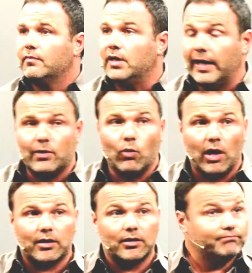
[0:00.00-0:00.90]
You like
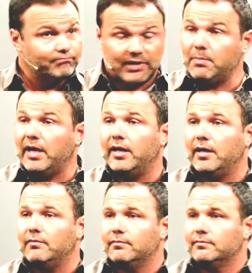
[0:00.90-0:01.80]
water? He made
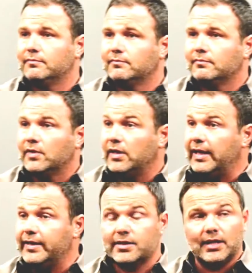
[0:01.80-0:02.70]
it. You
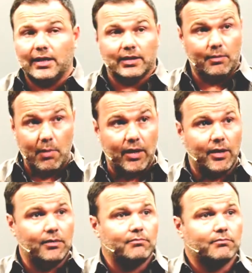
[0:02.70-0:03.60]
like sun? He made
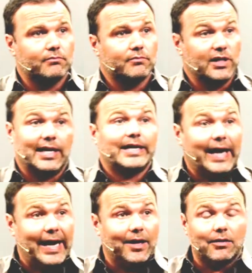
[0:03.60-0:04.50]
it. You like
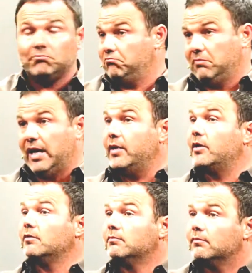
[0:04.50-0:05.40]
air? I
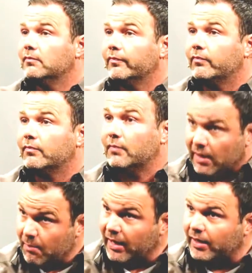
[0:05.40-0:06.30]
do.
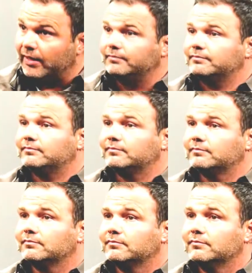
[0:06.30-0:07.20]
He made it.
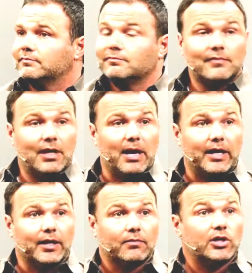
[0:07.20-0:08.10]
He
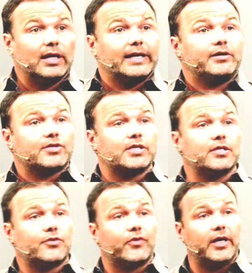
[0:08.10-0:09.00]
made it. You like your
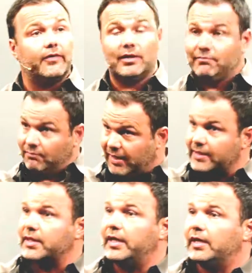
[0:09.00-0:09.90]
sins forgiven?
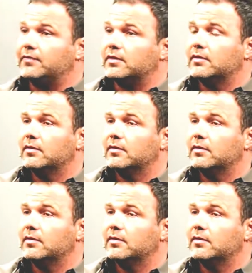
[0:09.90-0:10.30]
That's a gift.